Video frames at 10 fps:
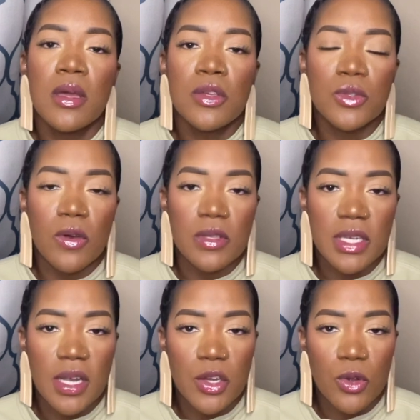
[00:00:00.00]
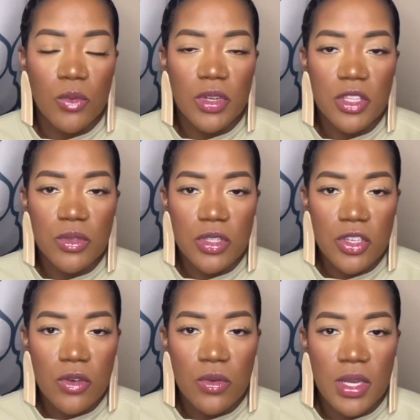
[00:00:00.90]
So I was like, I know I want to use a
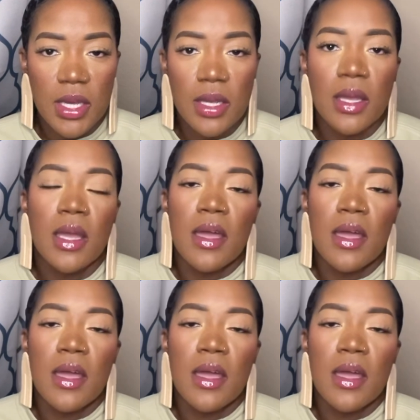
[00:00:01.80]
turtleneck,